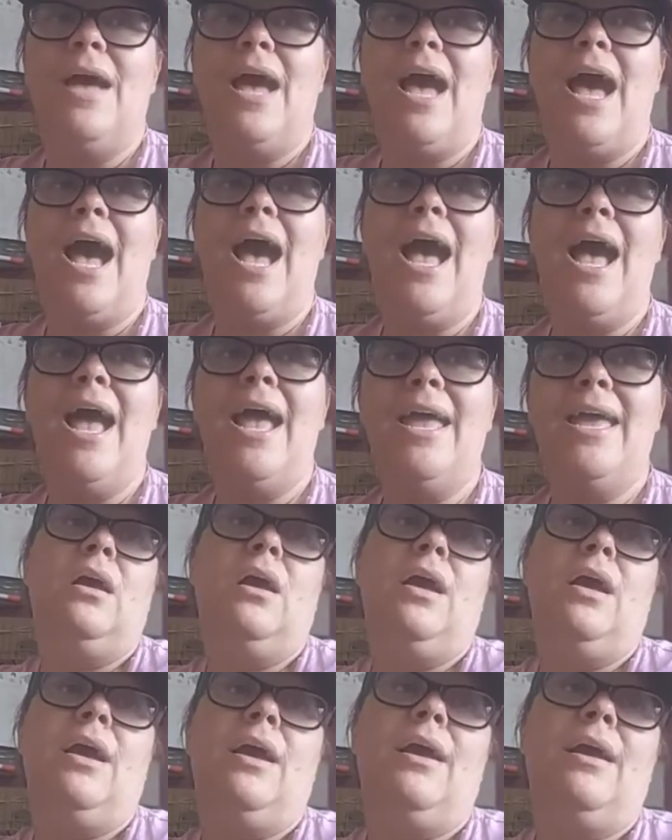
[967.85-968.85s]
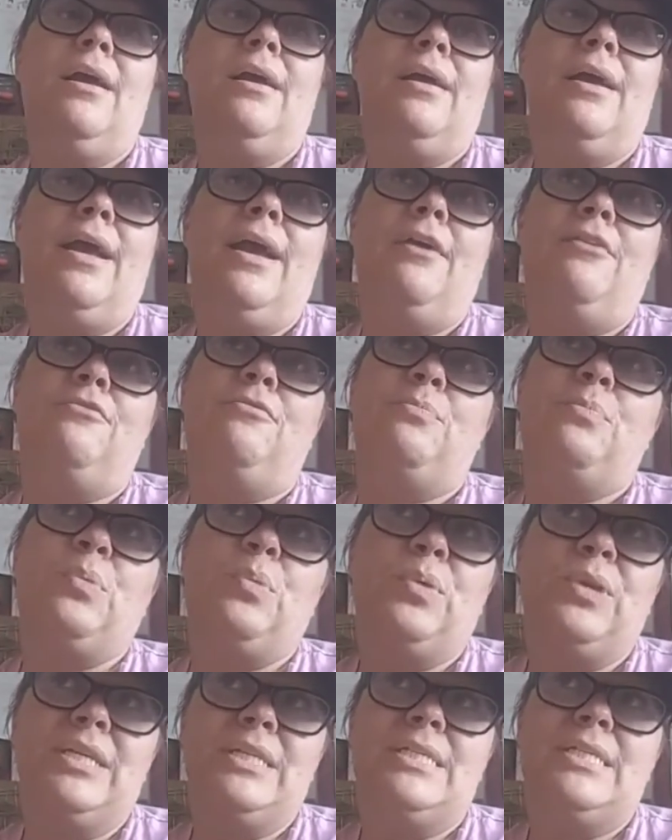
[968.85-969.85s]
I have
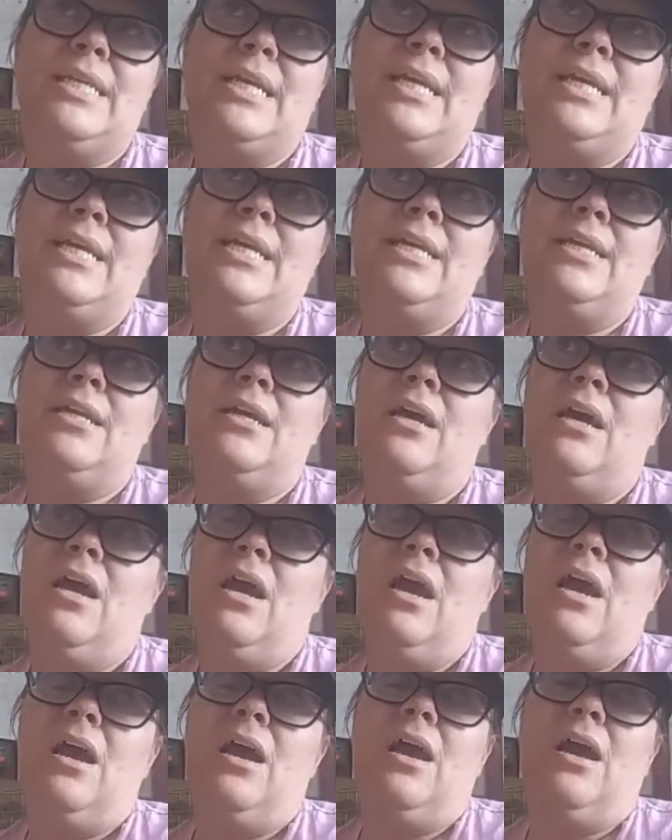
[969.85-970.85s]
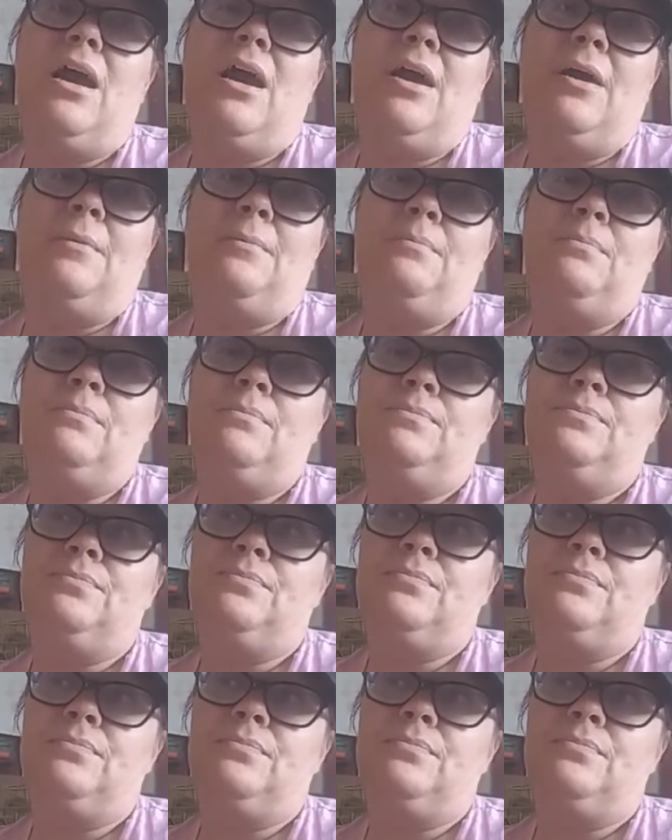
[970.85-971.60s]
printed um,